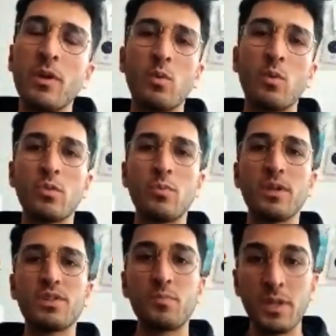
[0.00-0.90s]
I want to be
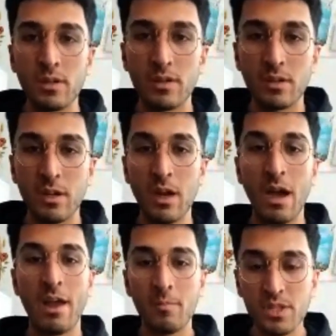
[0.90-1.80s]
a speaker.
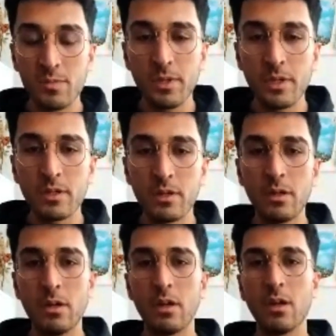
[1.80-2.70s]
I am a
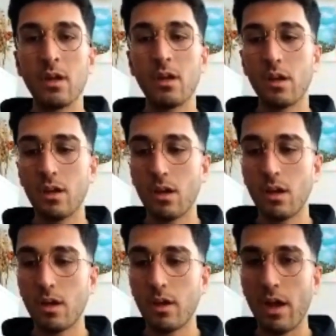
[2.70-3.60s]
speaker.
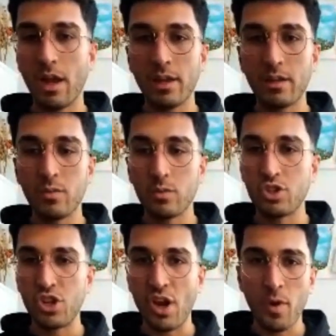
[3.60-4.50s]
I like to
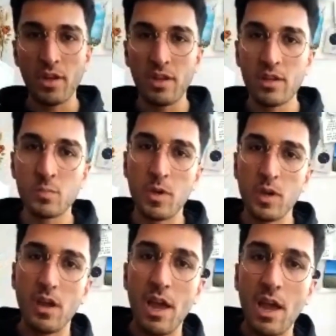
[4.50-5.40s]
share my ideas,
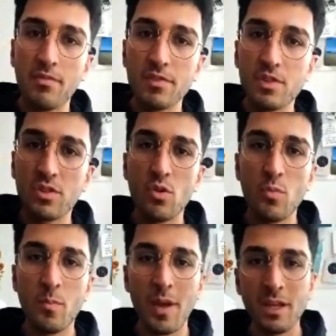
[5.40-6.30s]
but I have
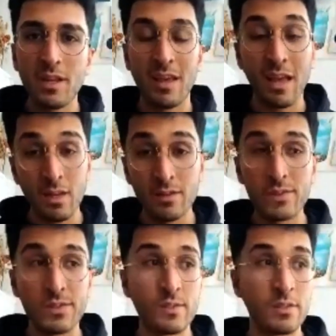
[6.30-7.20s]
so many
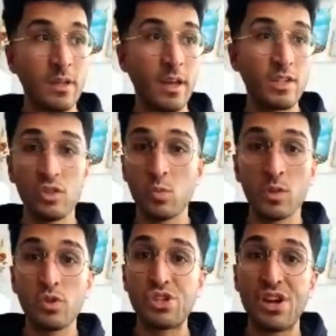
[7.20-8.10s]
talents. I just
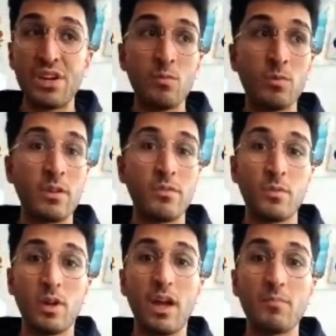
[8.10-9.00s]
want to share them with
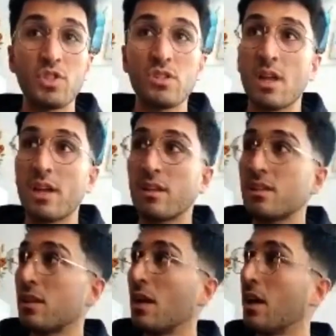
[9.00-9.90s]
everyone. I'm just like
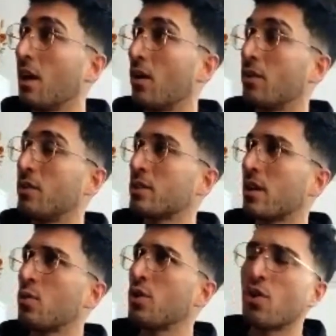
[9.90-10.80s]
this,
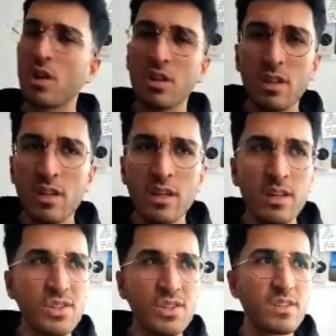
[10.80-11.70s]
how do you call it in
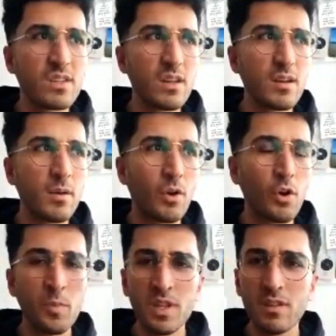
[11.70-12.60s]
English? It's a
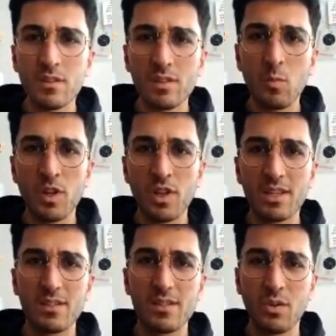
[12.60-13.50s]
hermit, someone
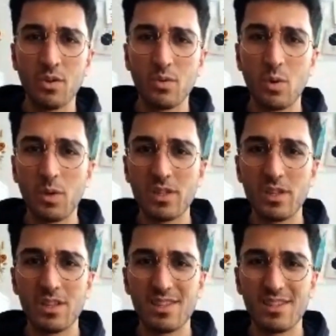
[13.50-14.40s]
that's, always
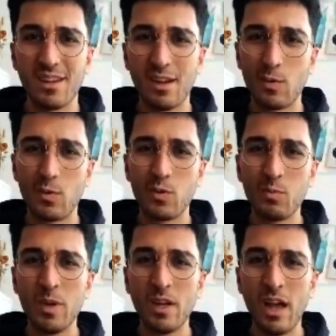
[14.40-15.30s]
in his
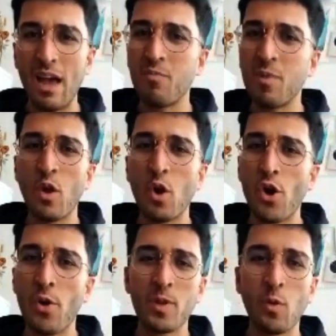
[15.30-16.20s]
room. I've been a
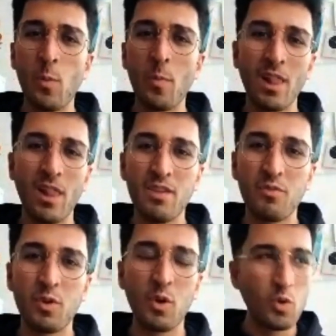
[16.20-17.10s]
hermit all my life,
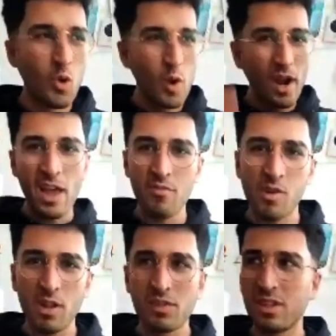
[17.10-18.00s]
knowing I have
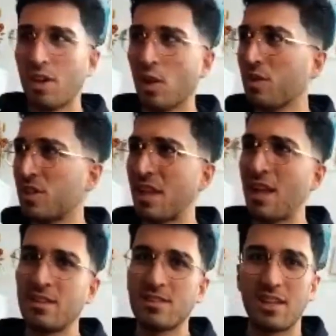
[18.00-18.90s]
all of these
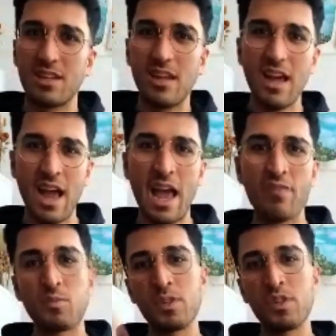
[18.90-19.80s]
talents, and I
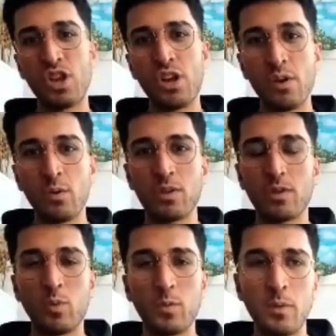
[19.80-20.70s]
haven't been sharing
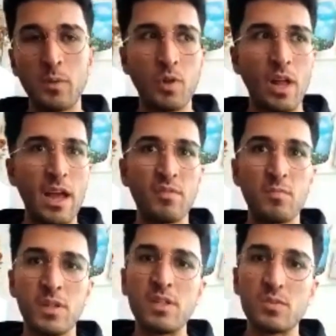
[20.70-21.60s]
with people. I haven't
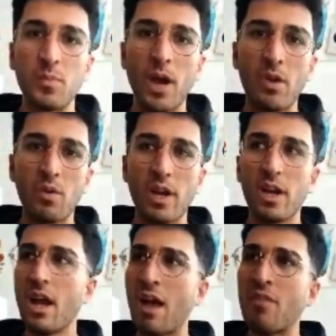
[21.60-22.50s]
been inspiring.
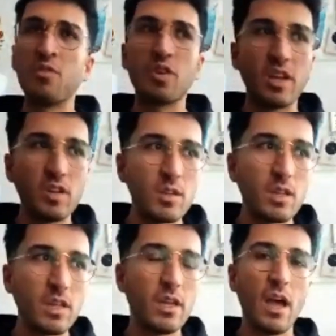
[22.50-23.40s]
I feel
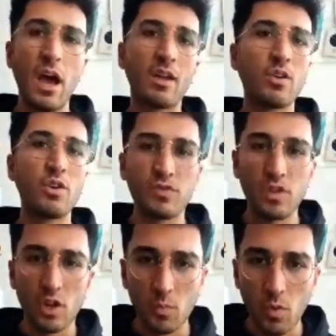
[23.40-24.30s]
guilty. I could have
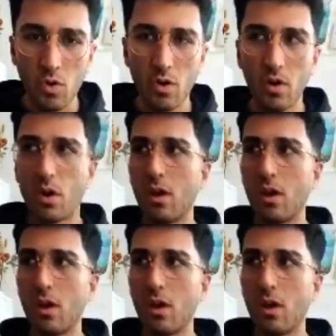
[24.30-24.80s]
done more.